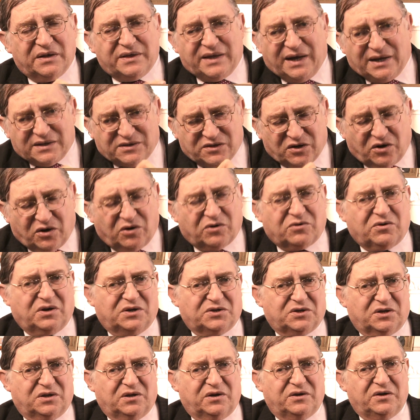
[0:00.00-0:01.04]
That's Ora
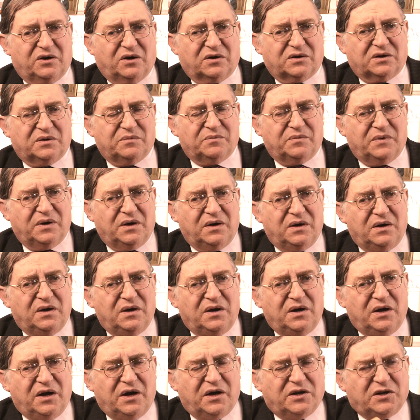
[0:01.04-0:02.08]
Shelo Yokim.
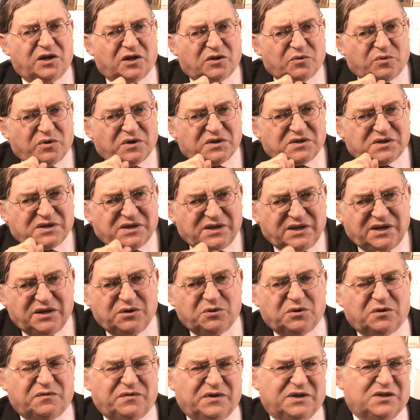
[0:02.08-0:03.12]
In other words,
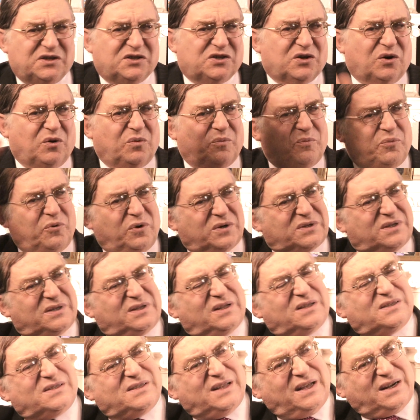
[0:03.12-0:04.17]
Kiruv is so
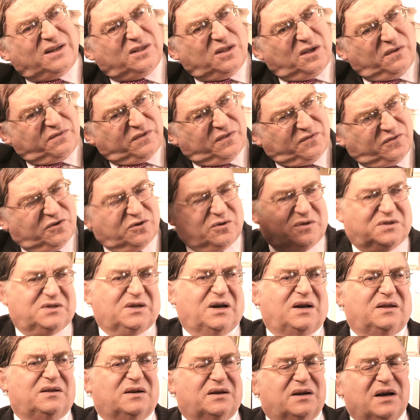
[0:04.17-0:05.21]
important. It's not enough if you're a
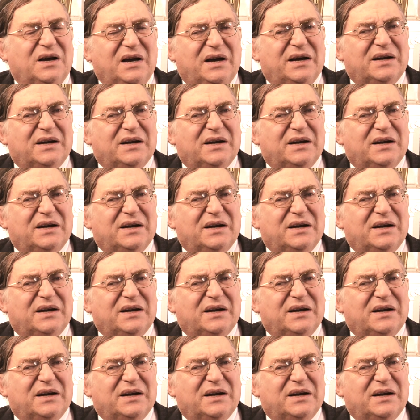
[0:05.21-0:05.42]
tzaddik.